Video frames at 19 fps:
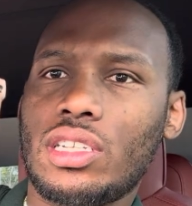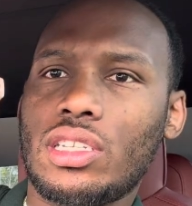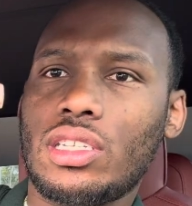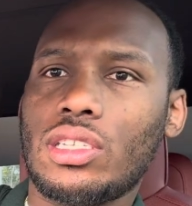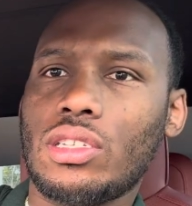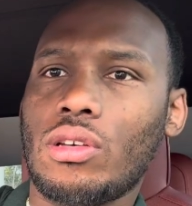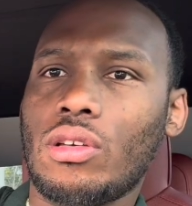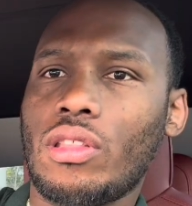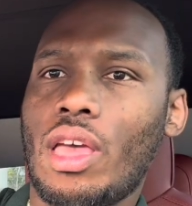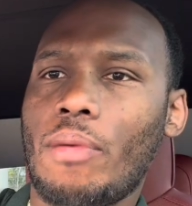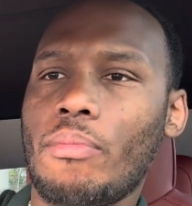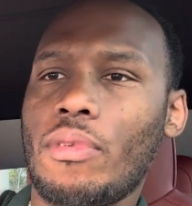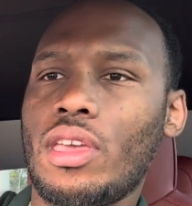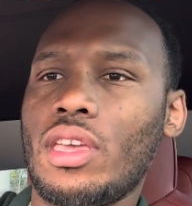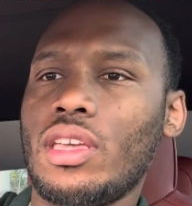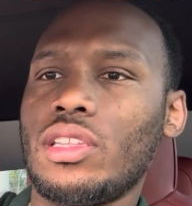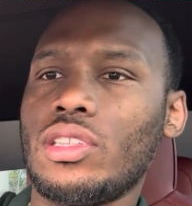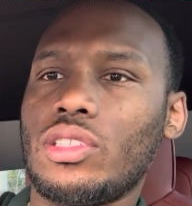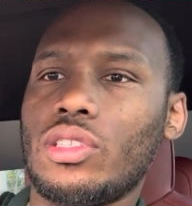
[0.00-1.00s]
so that
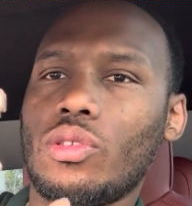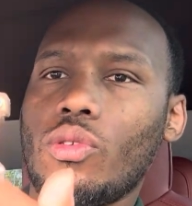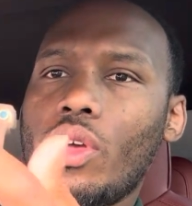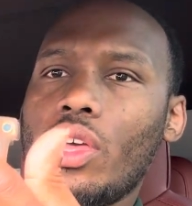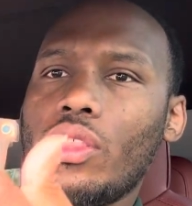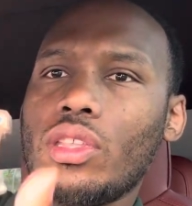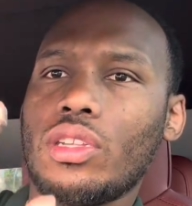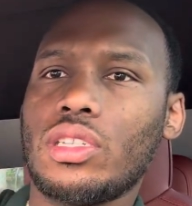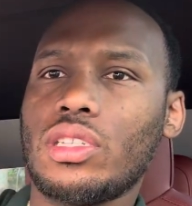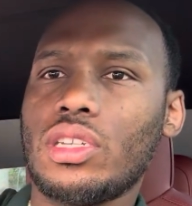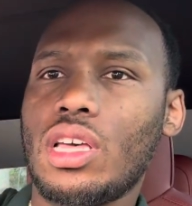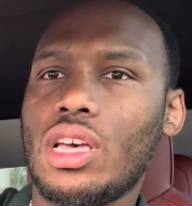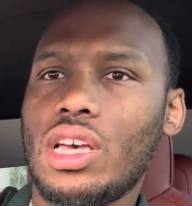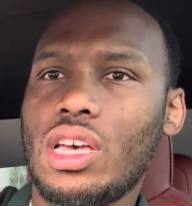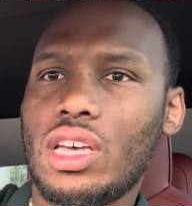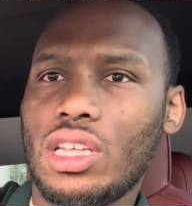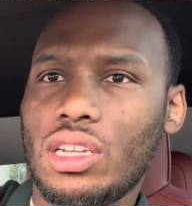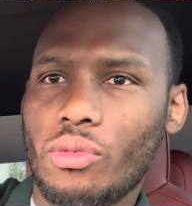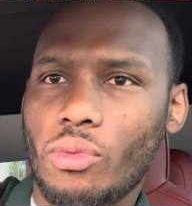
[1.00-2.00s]
means in the
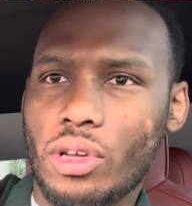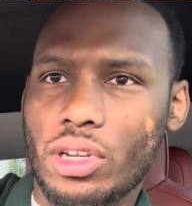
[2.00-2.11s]
sun,